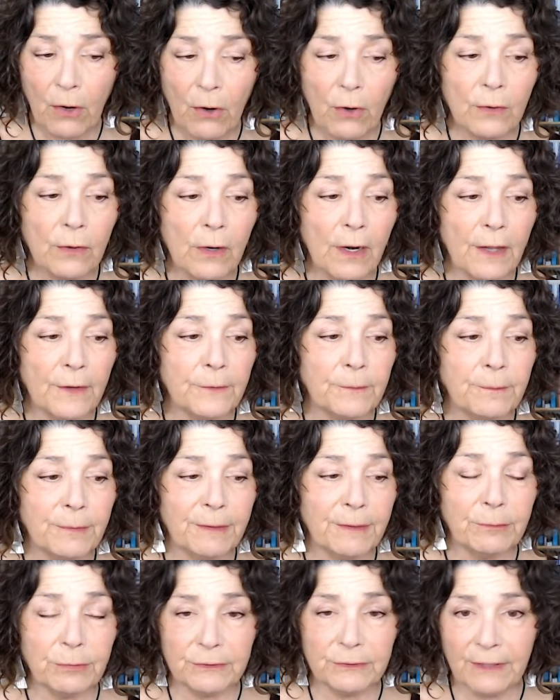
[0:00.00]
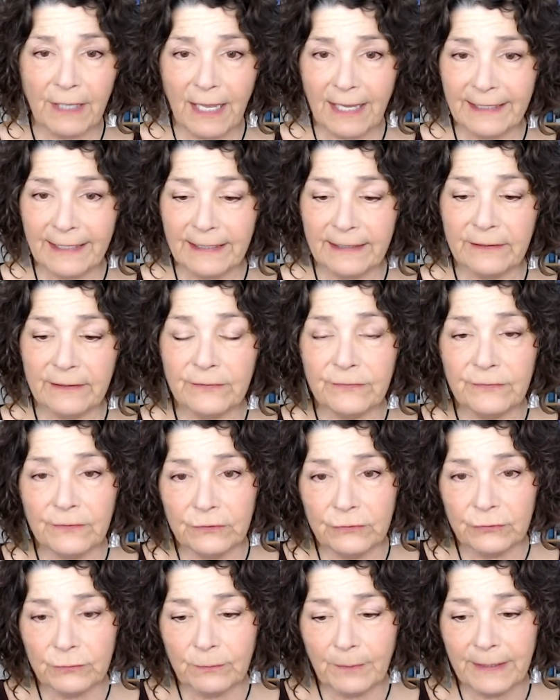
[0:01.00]
or other people died in a
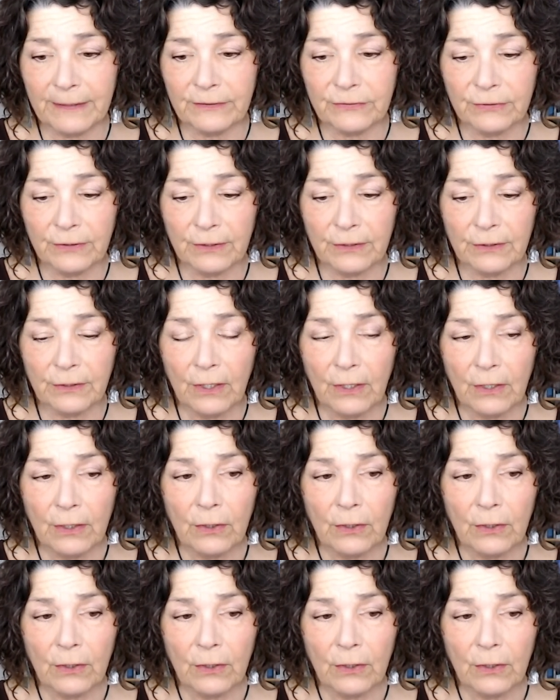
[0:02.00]
situation